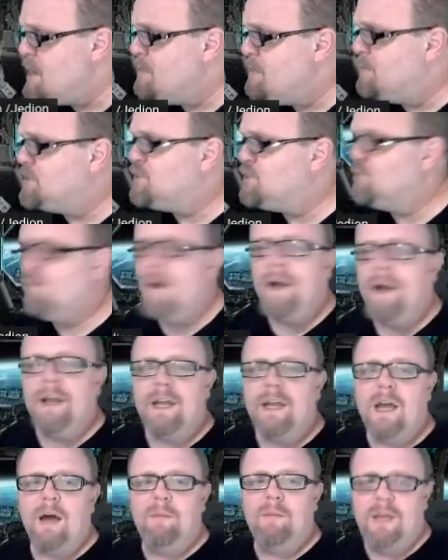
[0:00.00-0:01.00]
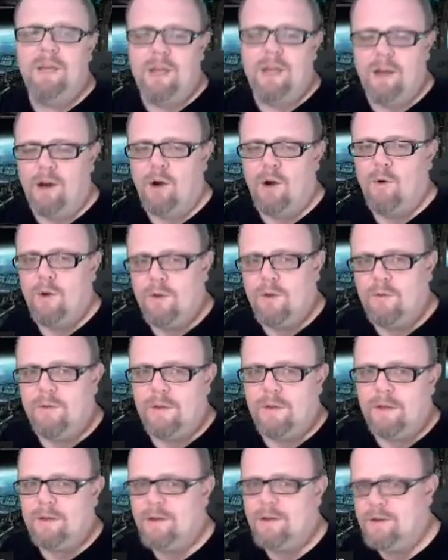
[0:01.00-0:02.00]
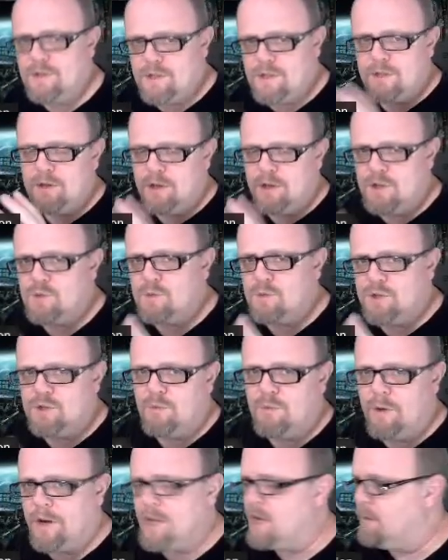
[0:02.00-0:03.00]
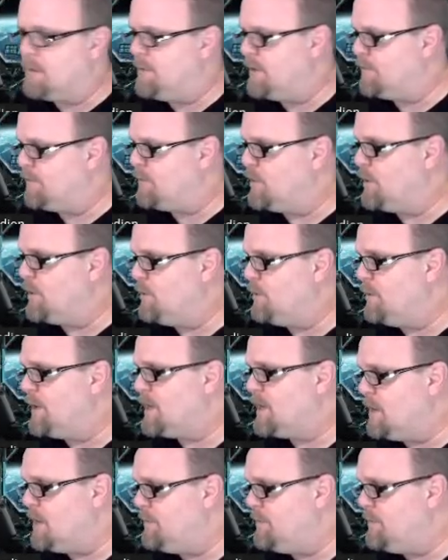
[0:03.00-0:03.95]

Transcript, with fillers: What you want to come here, here's what you want to come here for. You want to come